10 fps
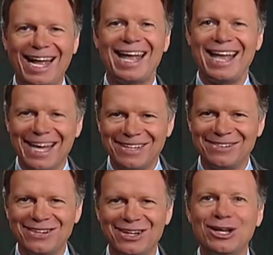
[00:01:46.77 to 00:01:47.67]

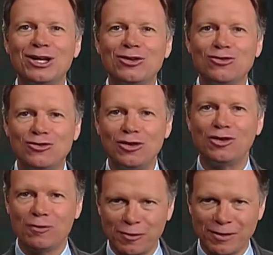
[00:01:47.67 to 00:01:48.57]
and
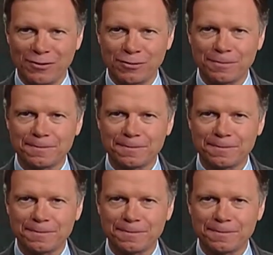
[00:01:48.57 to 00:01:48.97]
deliverance.